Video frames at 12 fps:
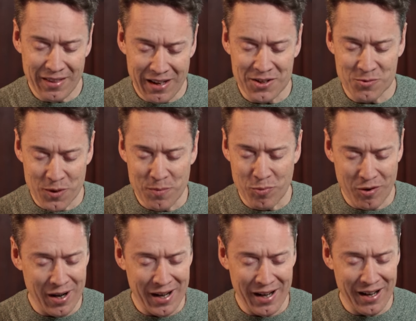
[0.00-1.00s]
This we
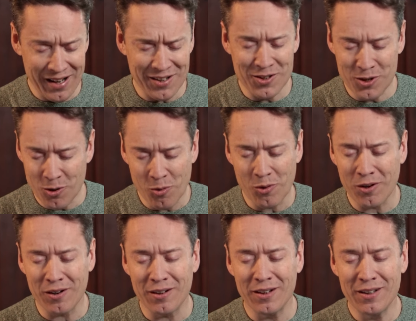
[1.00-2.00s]
pray in
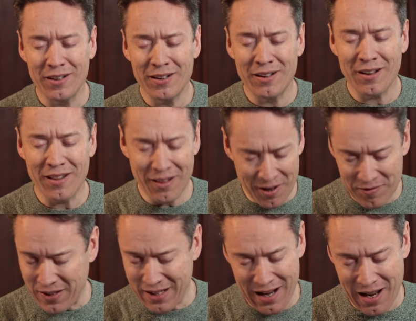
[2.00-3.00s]
your
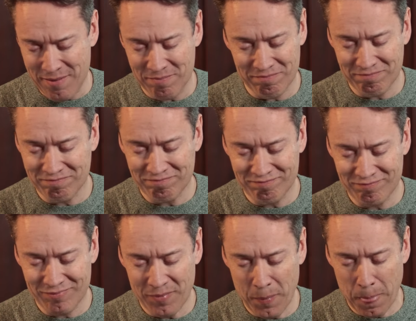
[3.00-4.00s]
loving name.
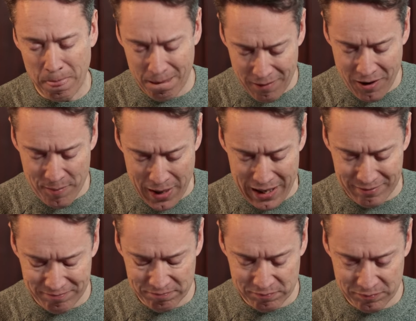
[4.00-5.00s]

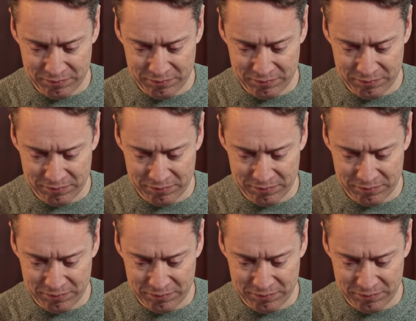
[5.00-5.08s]
Amen.